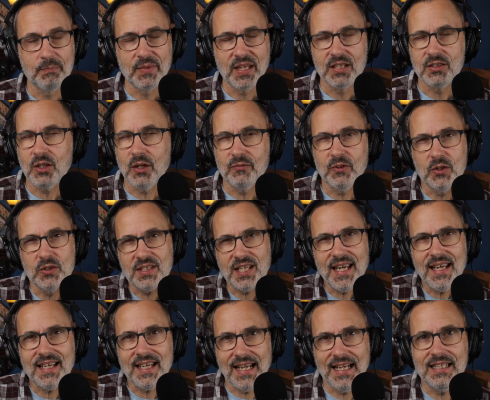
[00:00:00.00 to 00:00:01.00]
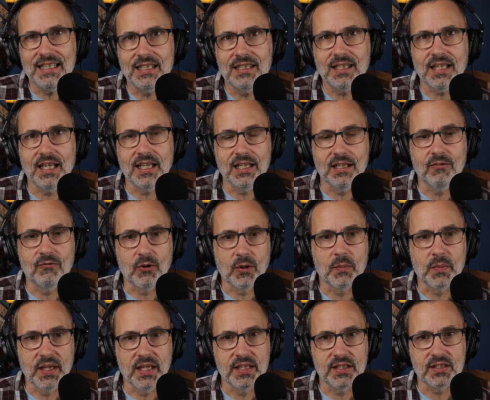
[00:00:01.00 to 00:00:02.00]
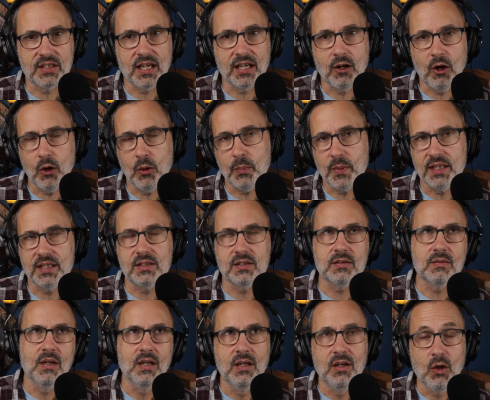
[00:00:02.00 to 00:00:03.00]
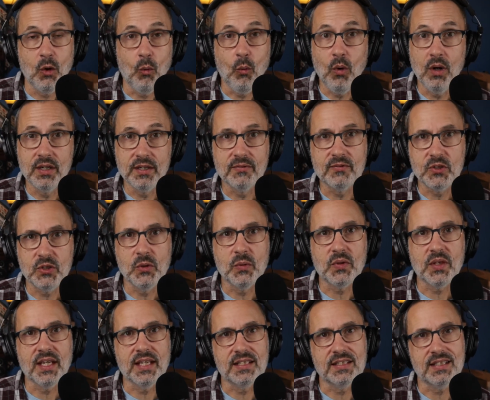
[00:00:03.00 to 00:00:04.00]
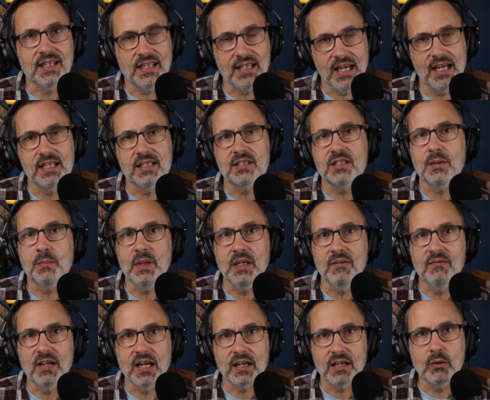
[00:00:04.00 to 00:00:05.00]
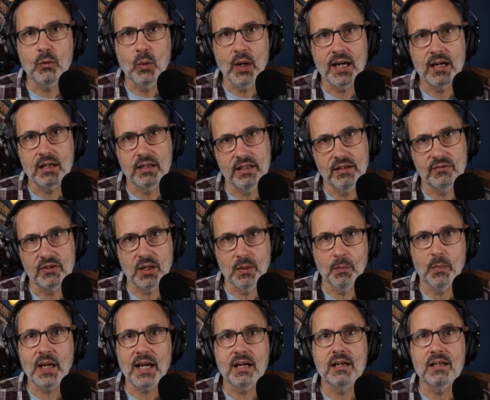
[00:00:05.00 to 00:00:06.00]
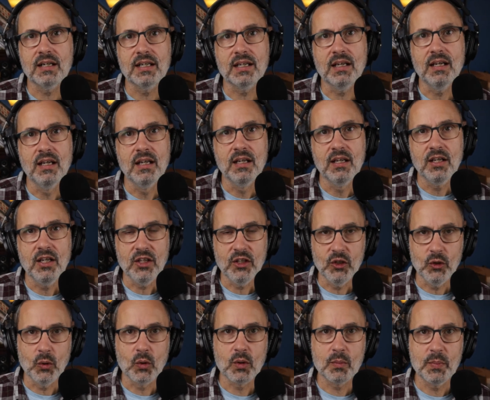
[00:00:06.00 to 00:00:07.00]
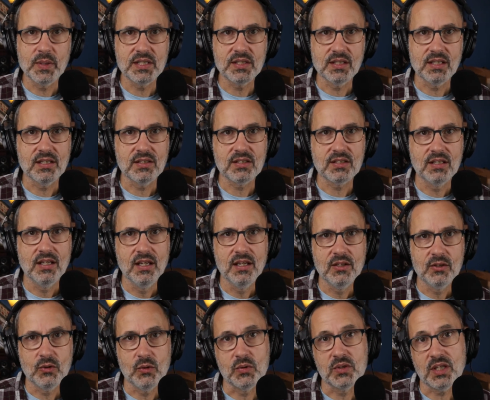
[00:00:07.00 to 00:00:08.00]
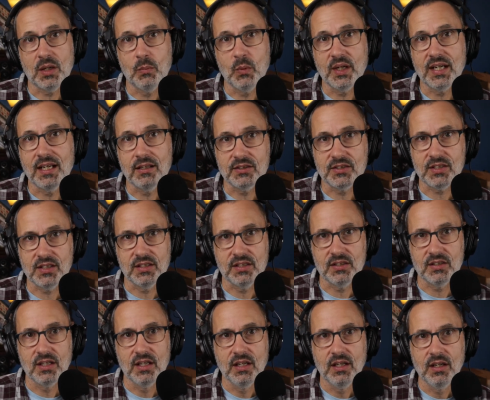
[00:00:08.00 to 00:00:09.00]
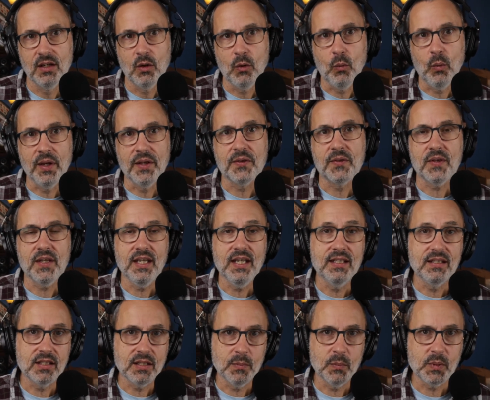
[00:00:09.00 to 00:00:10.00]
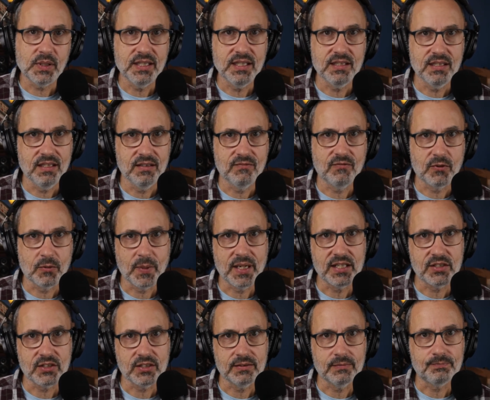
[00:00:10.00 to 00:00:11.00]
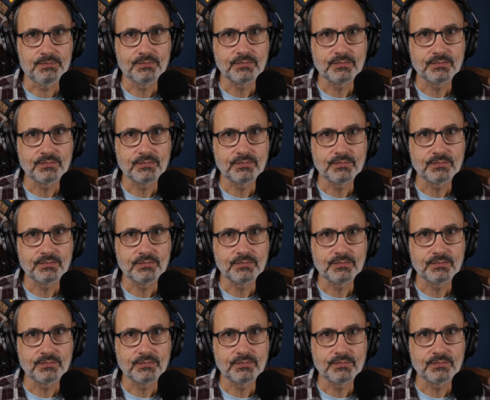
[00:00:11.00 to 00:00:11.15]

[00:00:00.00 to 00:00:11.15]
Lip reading: So if you take anything from this, I hope it's one of two things. Again, to be very wary of comparing your business to someone else's with incomplete information,